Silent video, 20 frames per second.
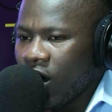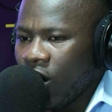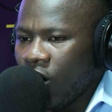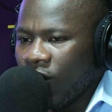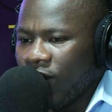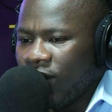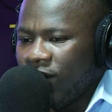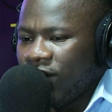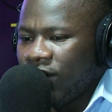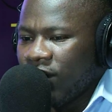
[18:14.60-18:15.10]

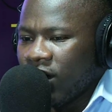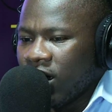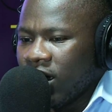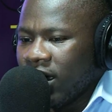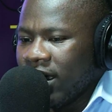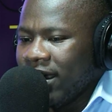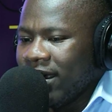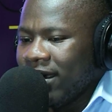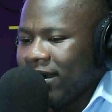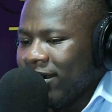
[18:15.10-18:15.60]
of,
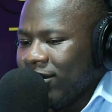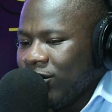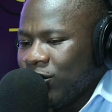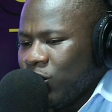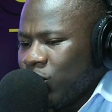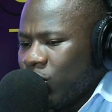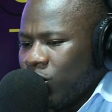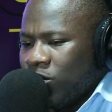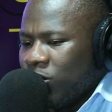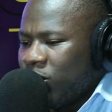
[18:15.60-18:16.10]

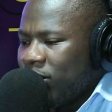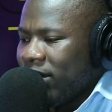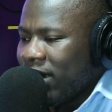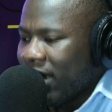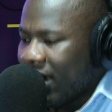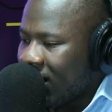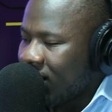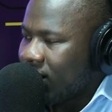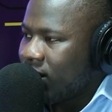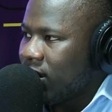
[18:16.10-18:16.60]

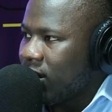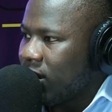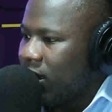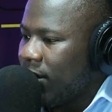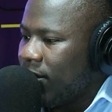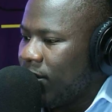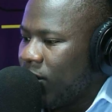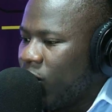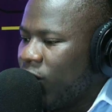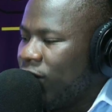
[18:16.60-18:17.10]
mobilizing
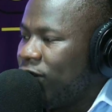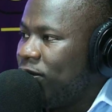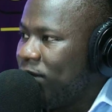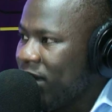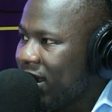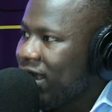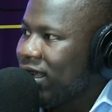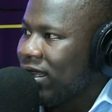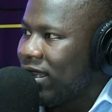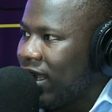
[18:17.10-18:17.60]
them, of
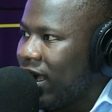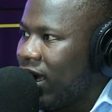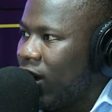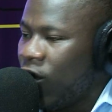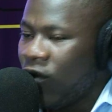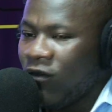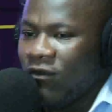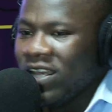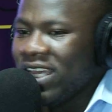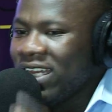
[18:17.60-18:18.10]
being there,
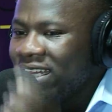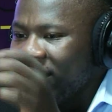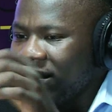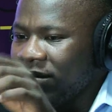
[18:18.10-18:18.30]
of